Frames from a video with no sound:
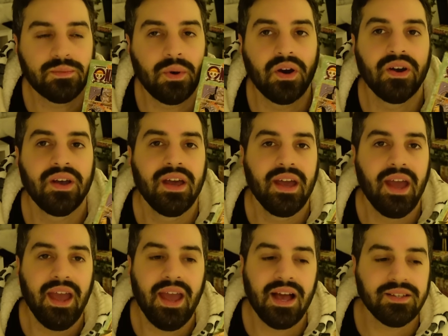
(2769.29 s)
but
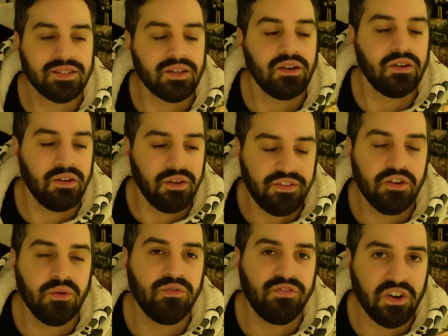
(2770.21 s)
he has a
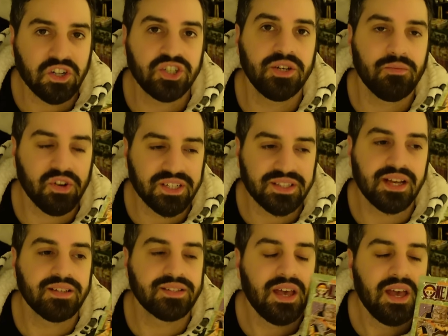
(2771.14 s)
few functioning brain
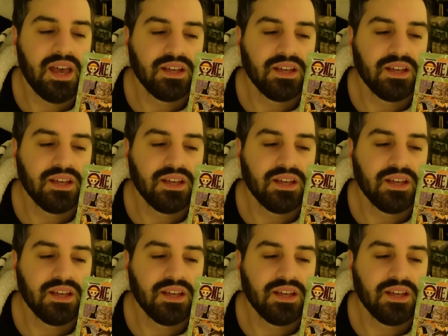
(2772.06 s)
cells.